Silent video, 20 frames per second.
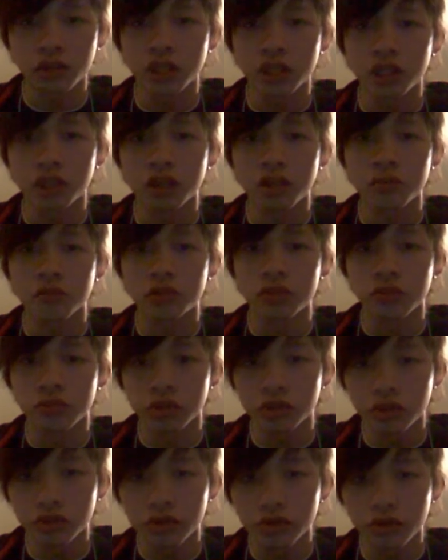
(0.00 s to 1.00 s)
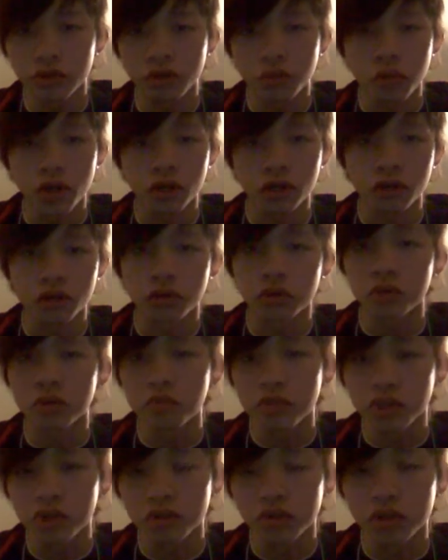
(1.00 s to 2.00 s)
only going to come to you or your partner or
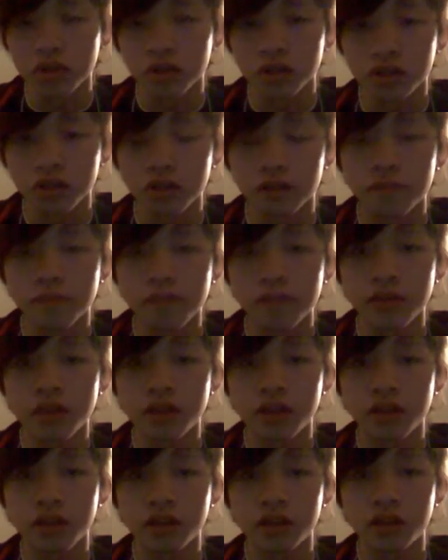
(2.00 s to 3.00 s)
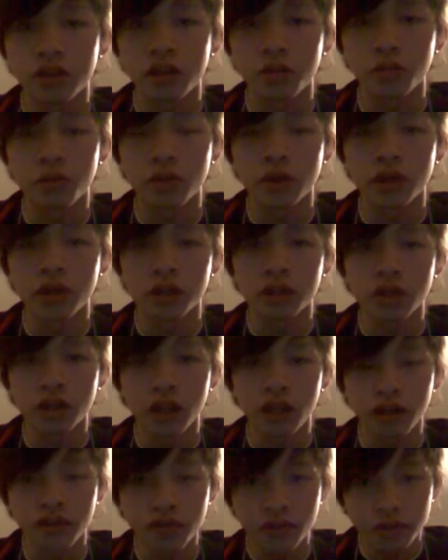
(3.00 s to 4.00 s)
in between you two.
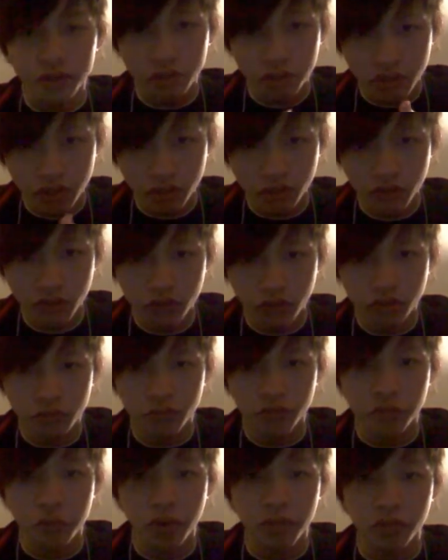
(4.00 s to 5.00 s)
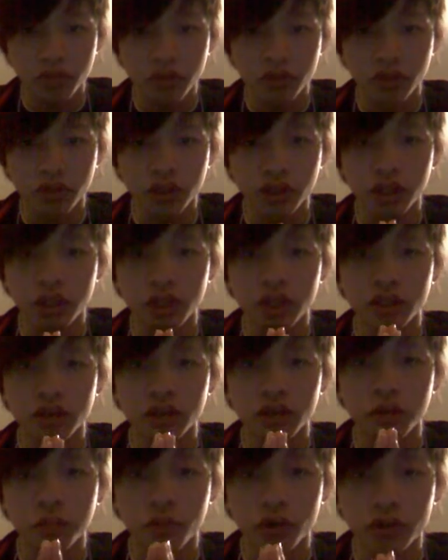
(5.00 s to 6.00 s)
And if it's between you two, remember
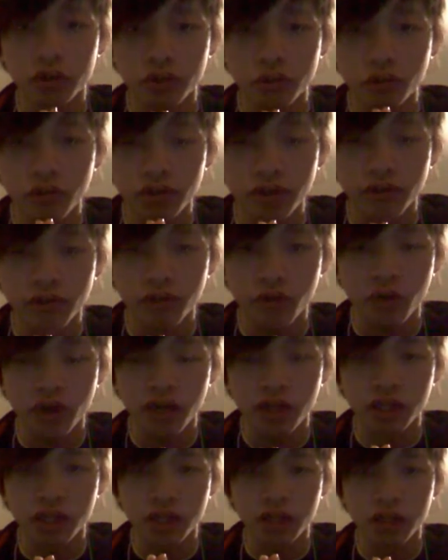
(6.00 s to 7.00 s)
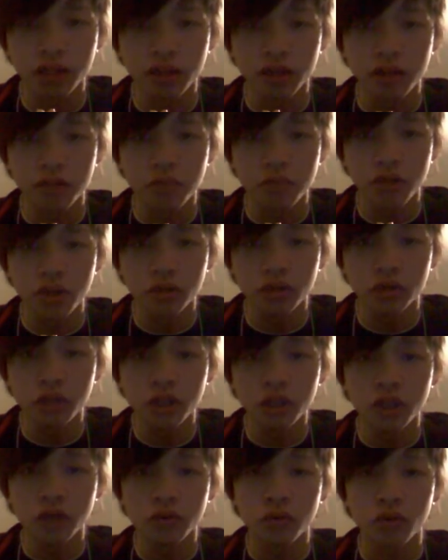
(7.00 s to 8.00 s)
the person with the forehand in the middle
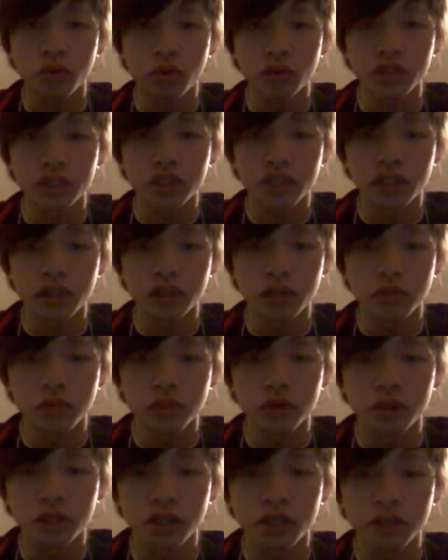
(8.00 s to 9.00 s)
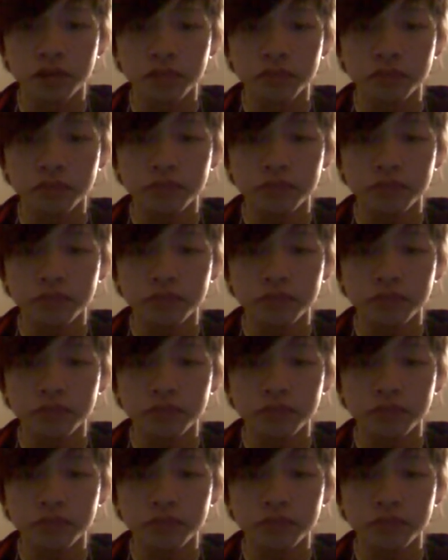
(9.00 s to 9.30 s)
will always get the birdie.